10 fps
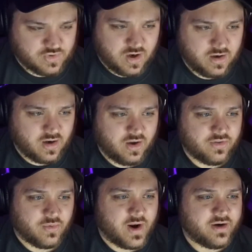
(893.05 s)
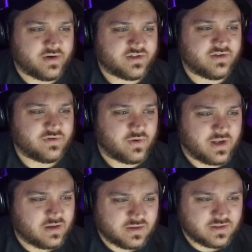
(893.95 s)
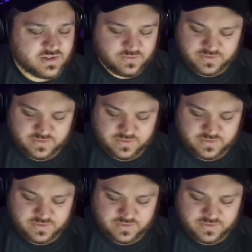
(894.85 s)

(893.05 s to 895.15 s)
draw at all and the writer doesn't even know English. And